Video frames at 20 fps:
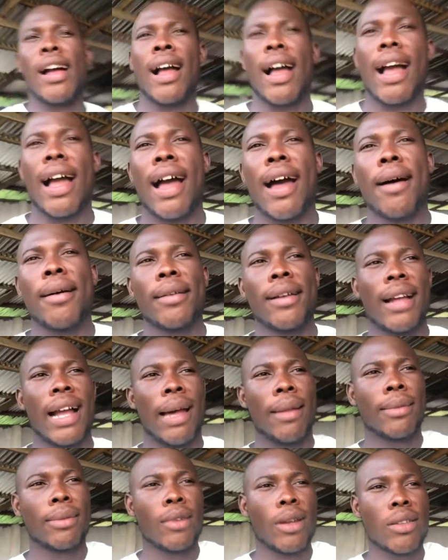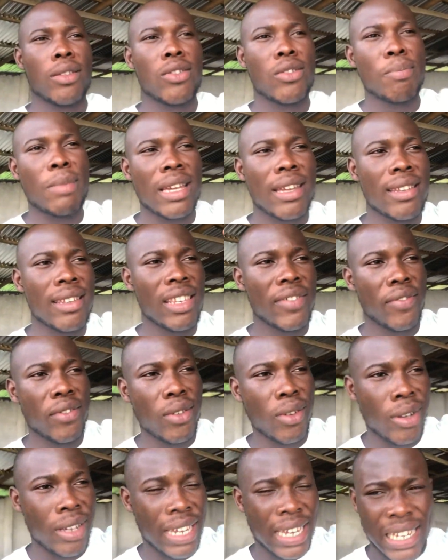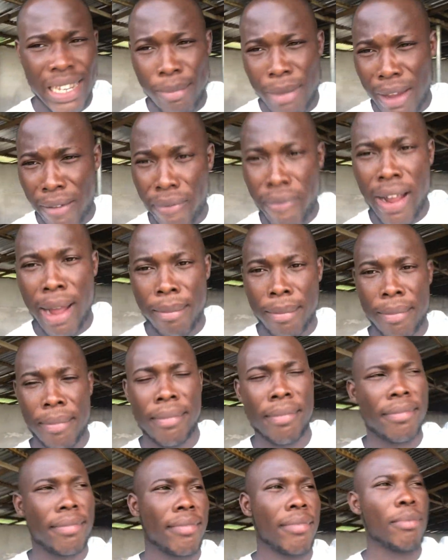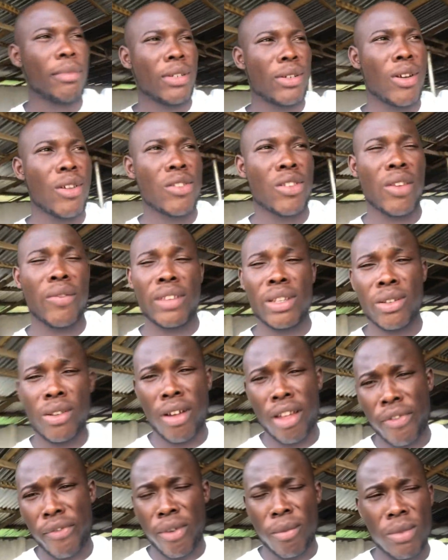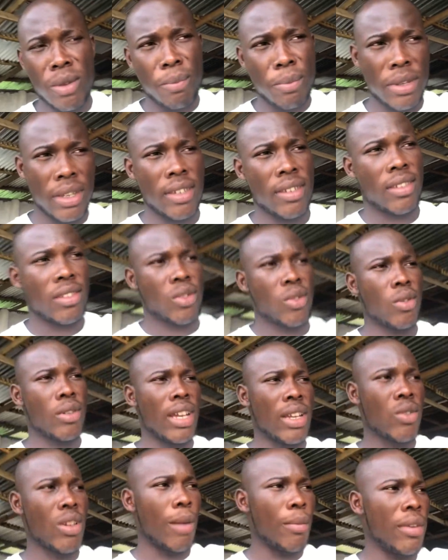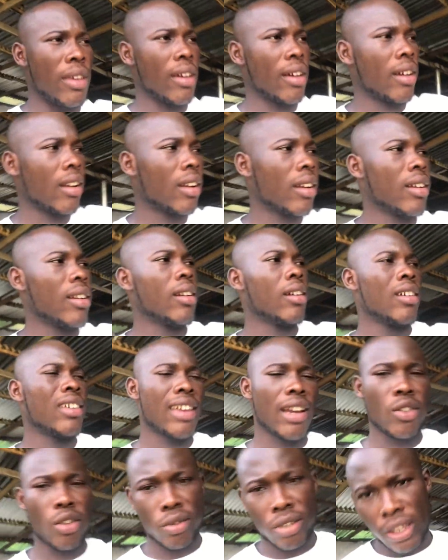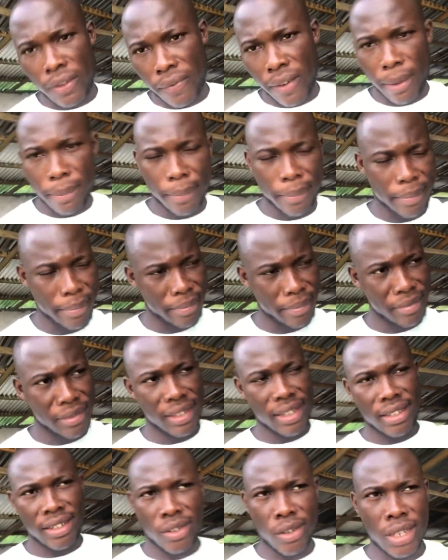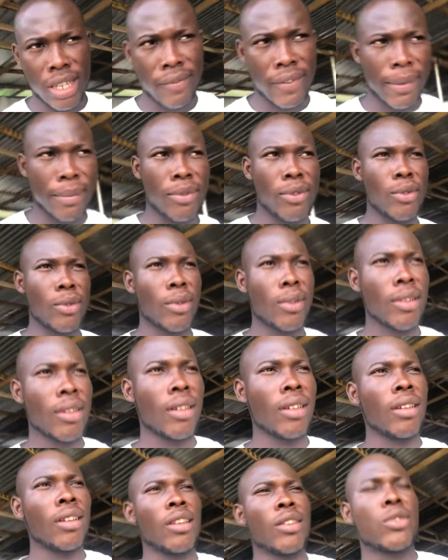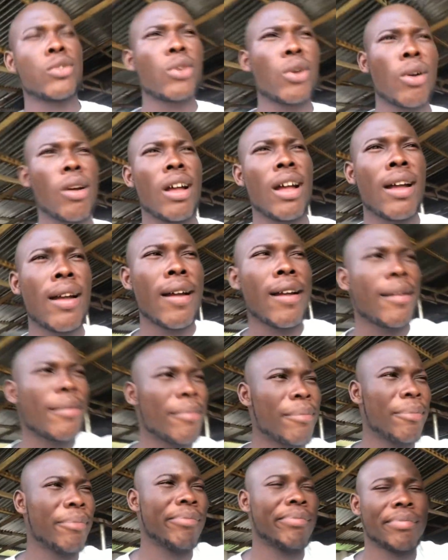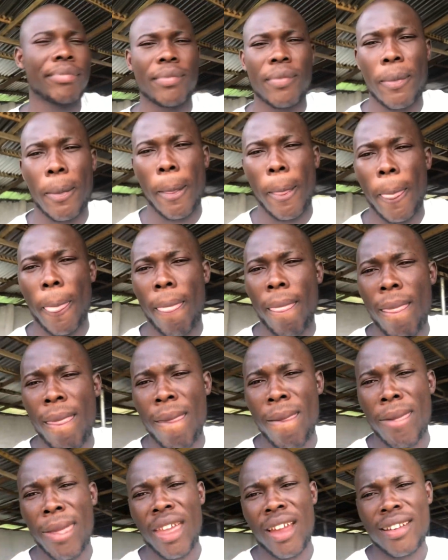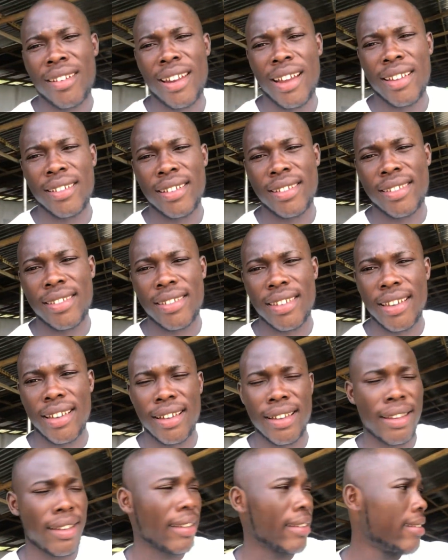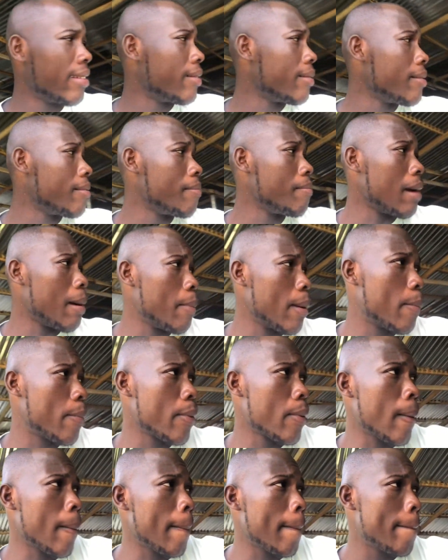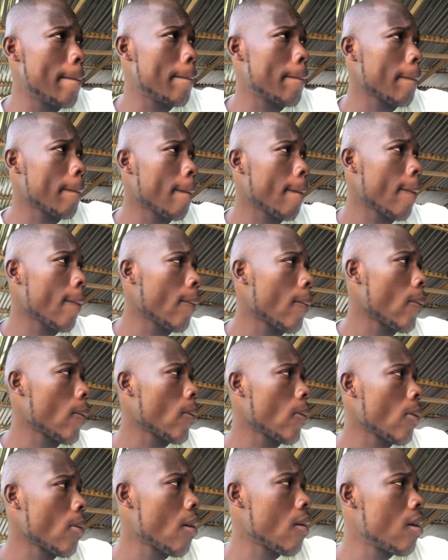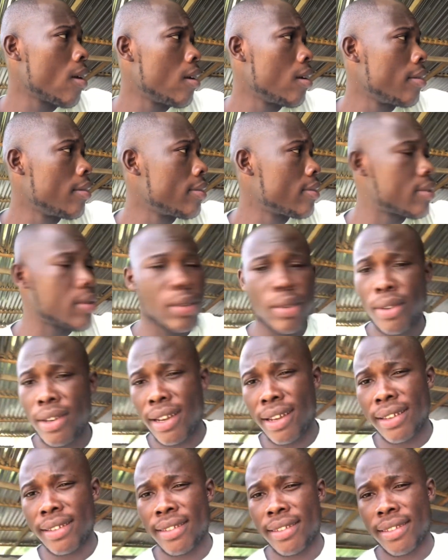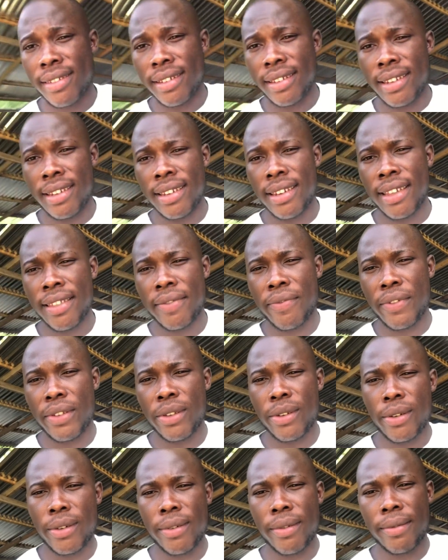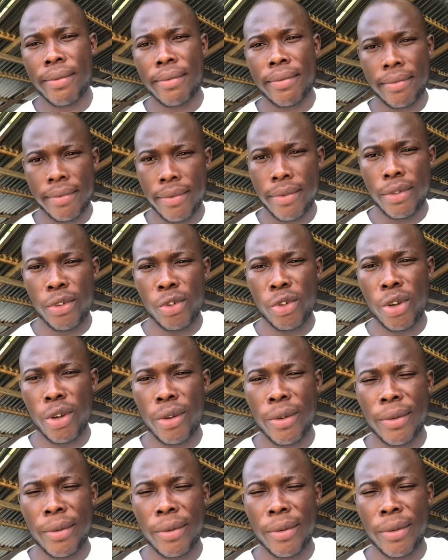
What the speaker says: I'm not making this video in the main farm because of the noise from the pigs. So that's why I'm here. Here is also a farm. Yeah, it's also a farm too. So that's it, my people. See you guys in the next video. We do.